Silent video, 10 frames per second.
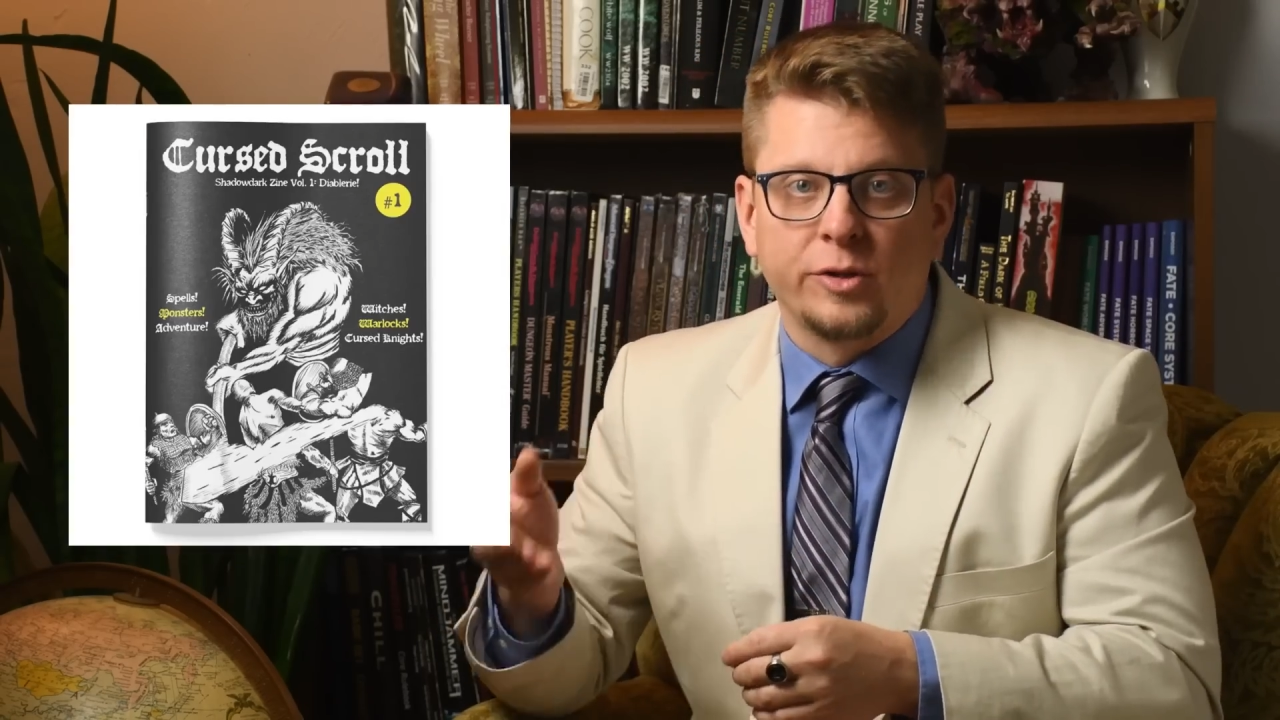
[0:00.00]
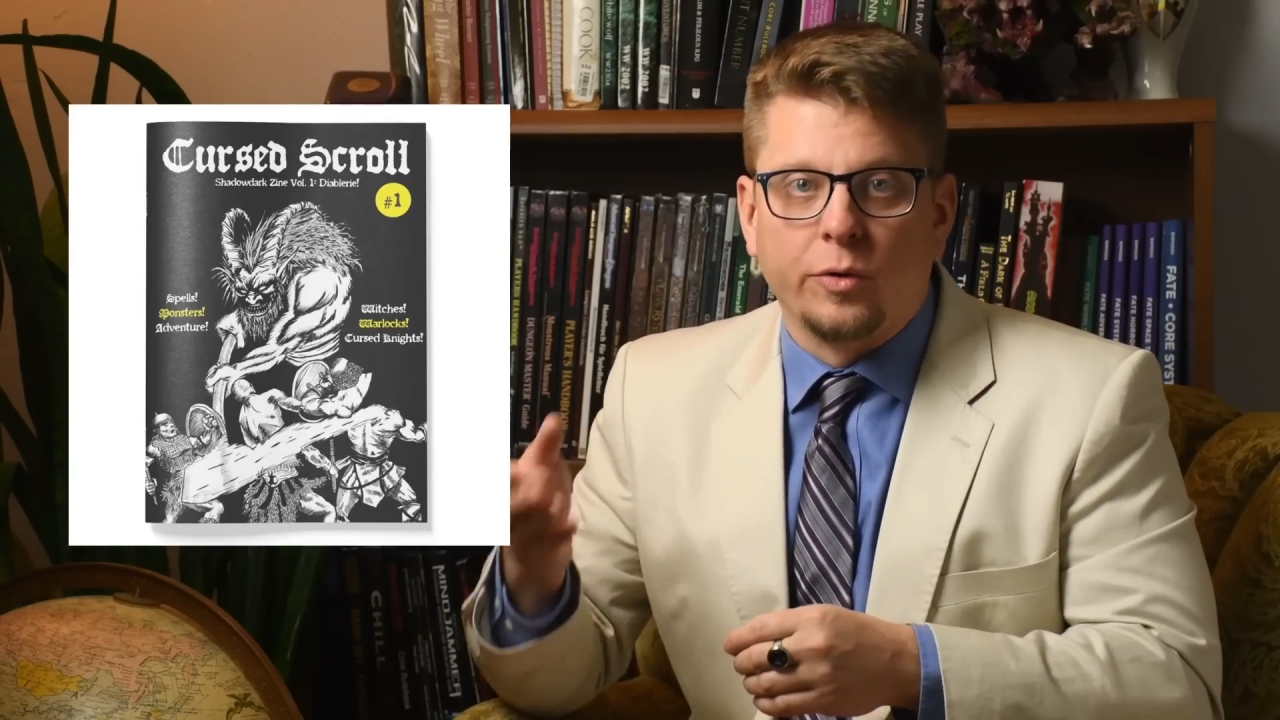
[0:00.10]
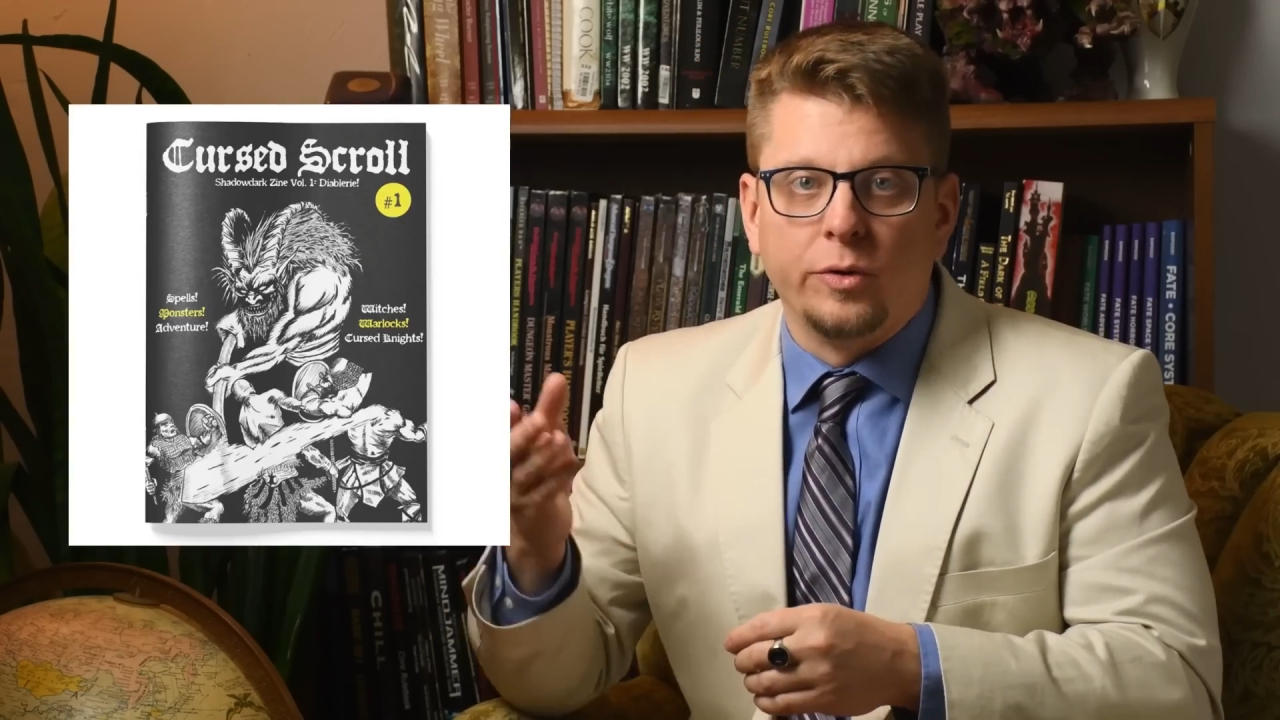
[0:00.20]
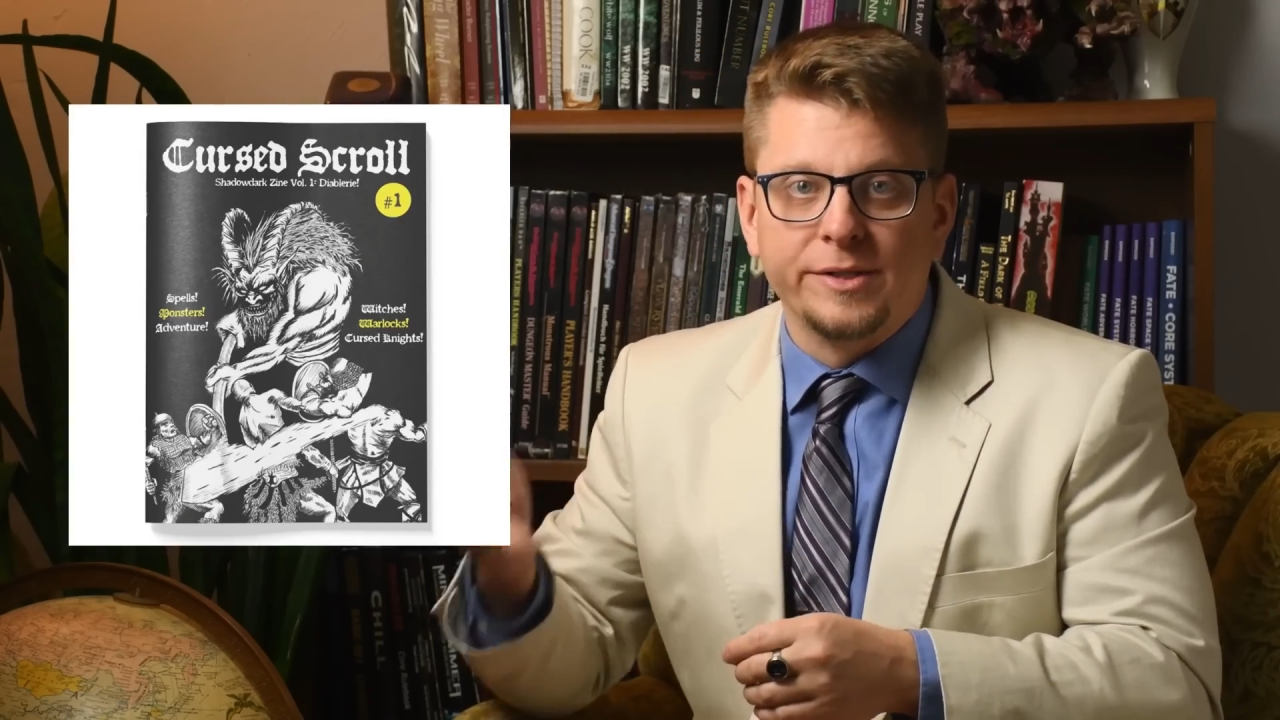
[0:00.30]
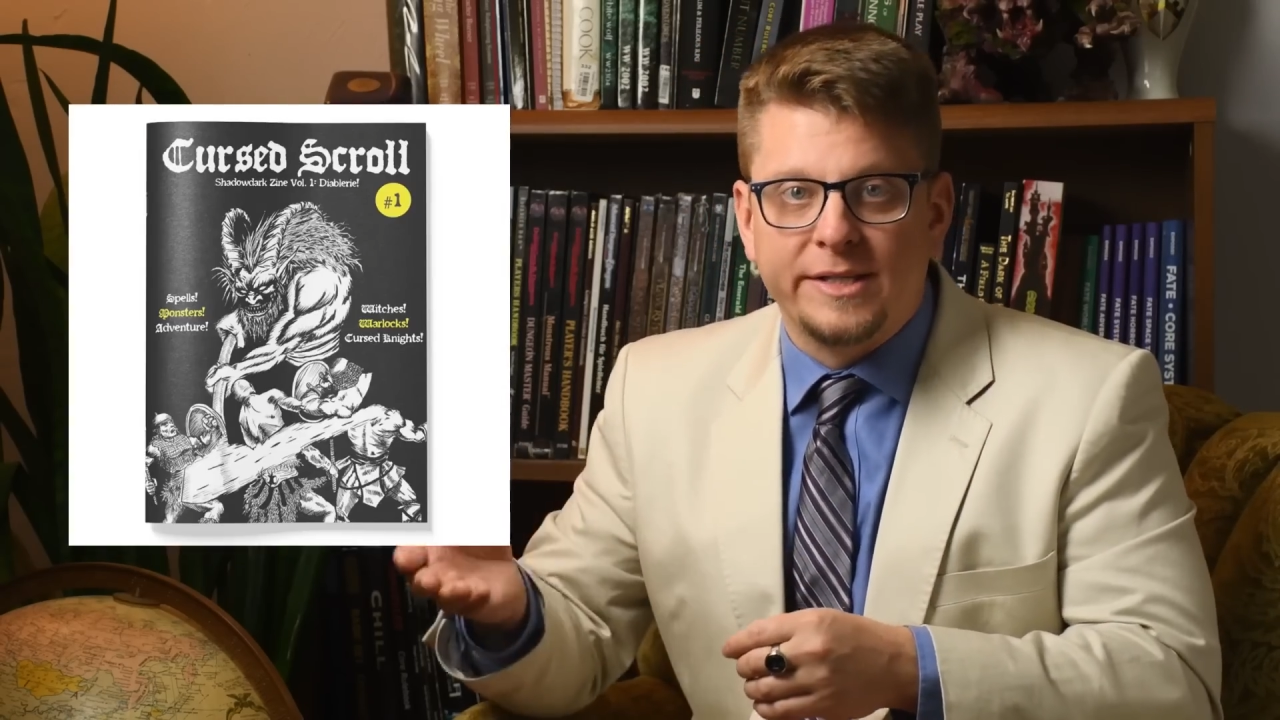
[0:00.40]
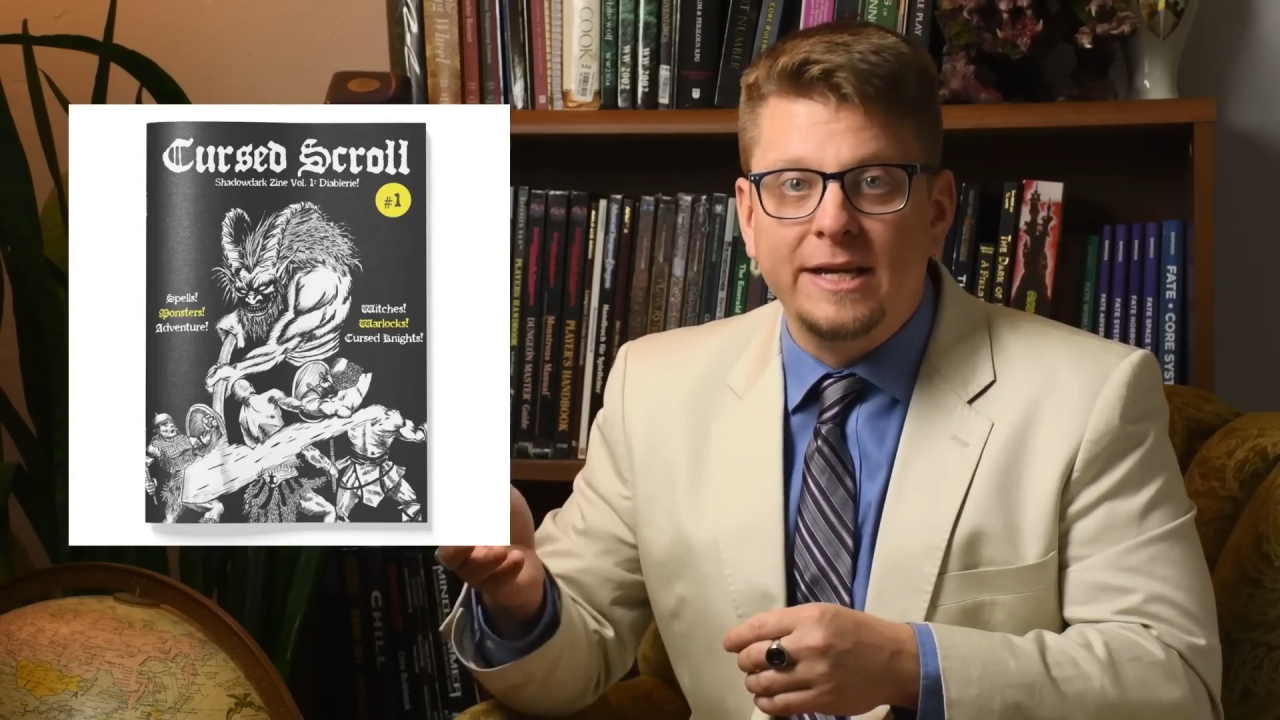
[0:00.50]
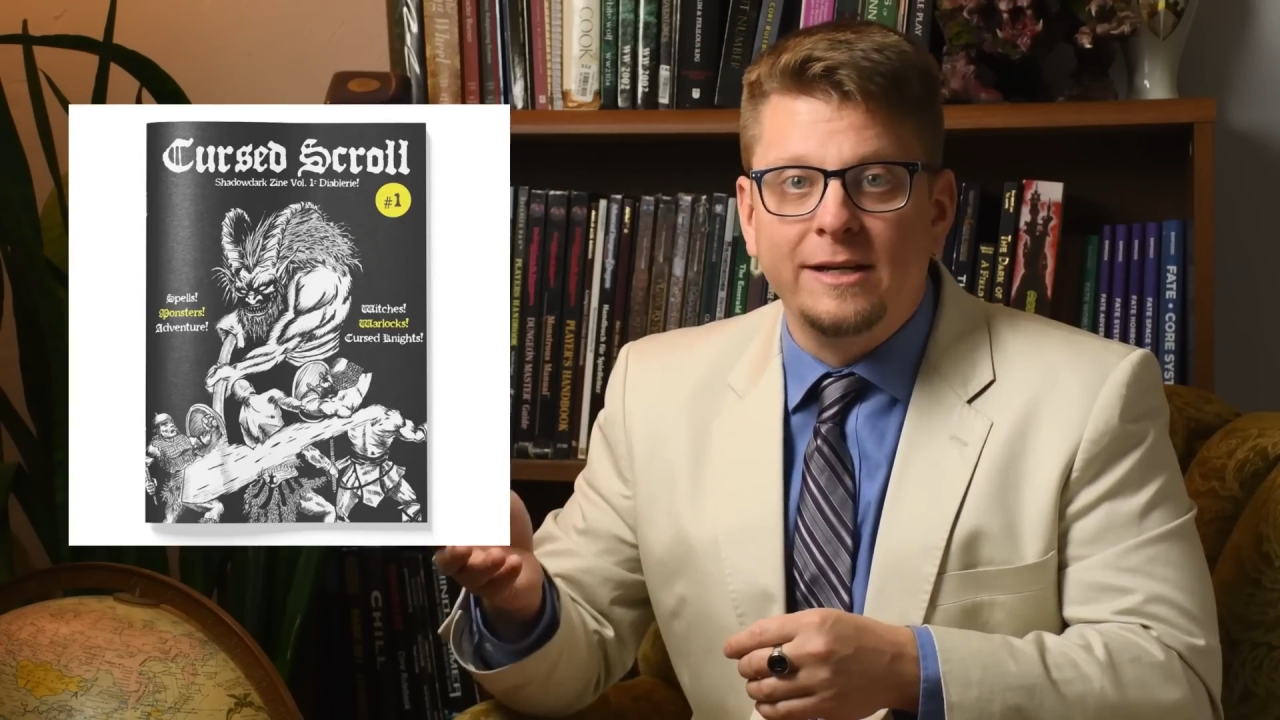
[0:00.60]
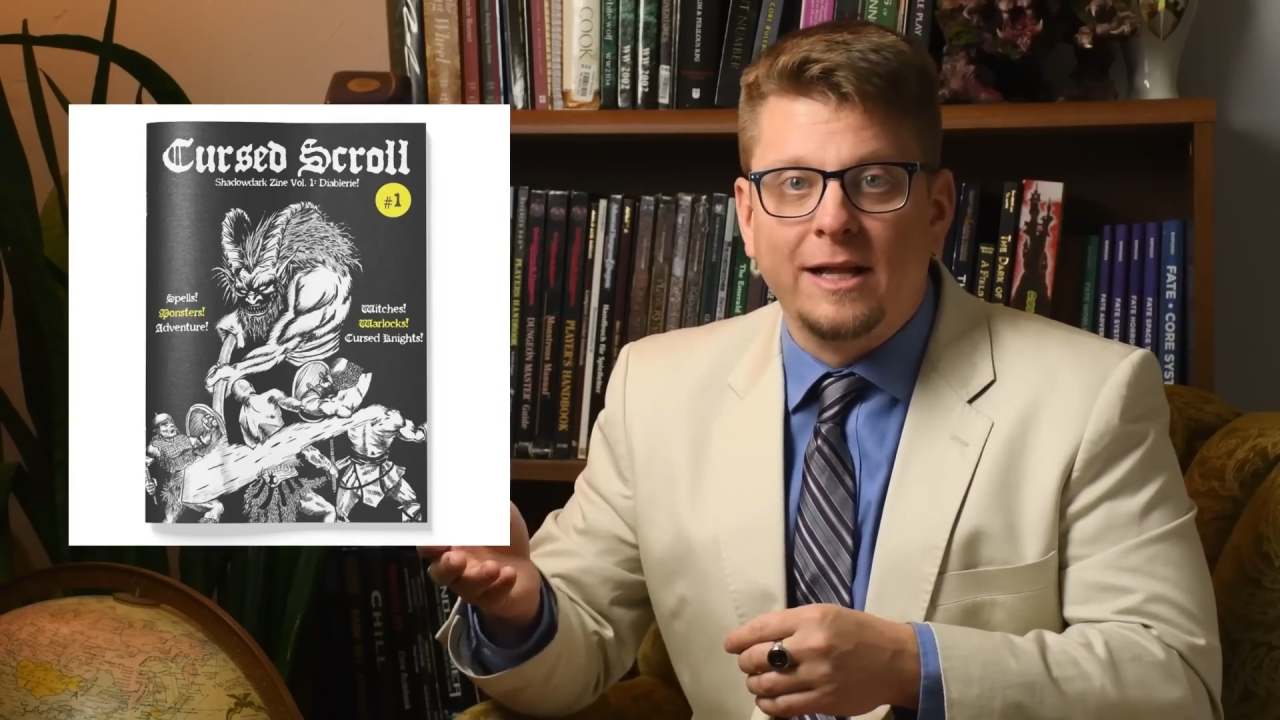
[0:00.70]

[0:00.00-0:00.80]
Scroll Zine